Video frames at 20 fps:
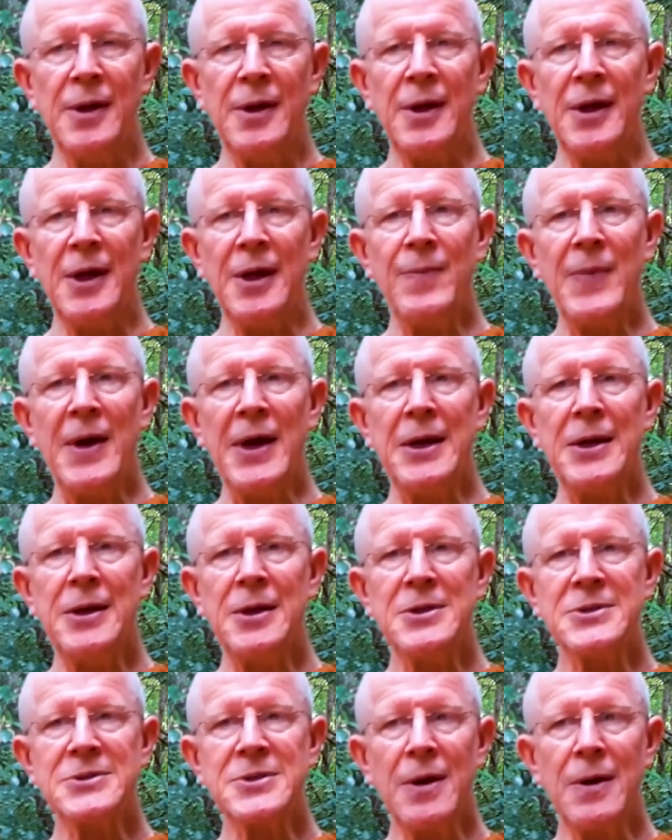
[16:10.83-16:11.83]
He made
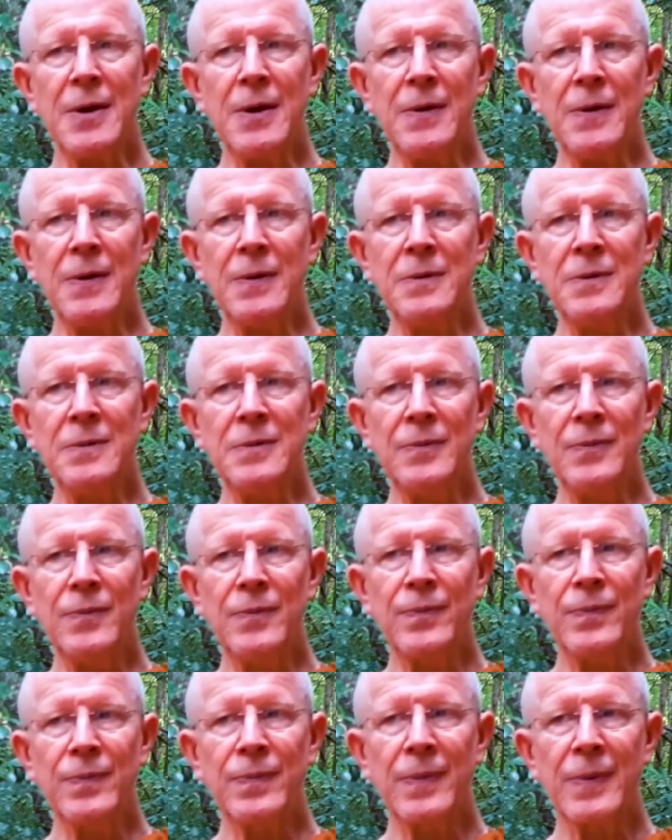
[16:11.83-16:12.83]
his own
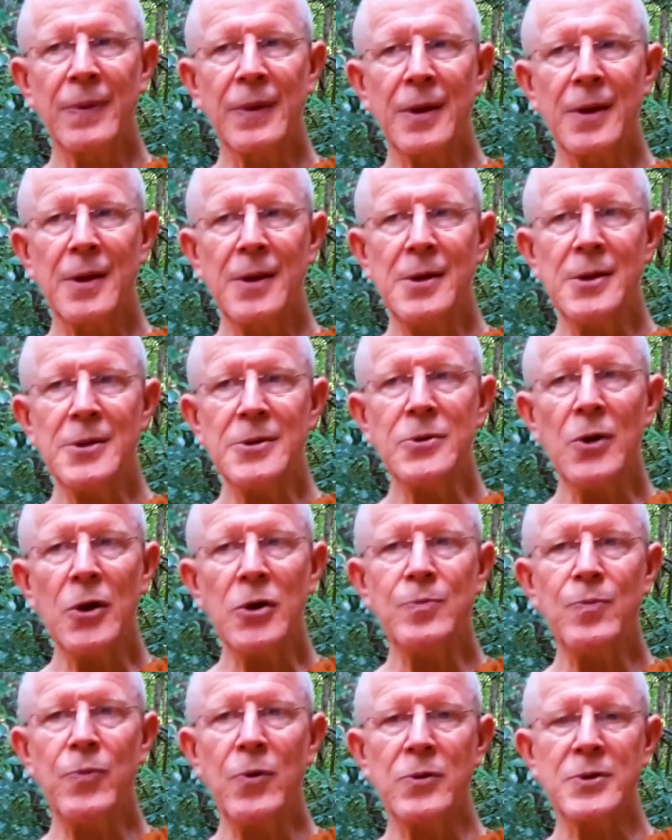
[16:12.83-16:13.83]

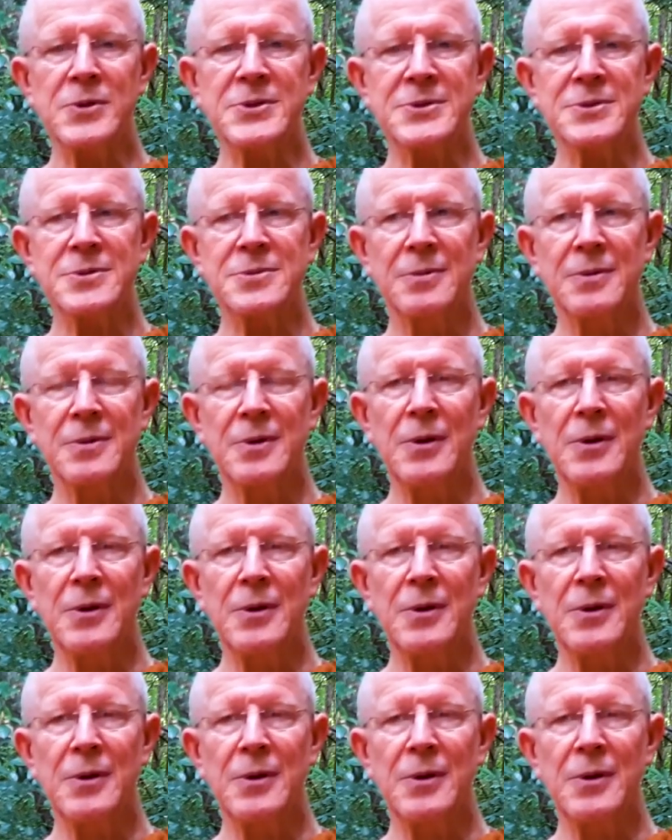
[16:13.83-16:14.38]
notebooks,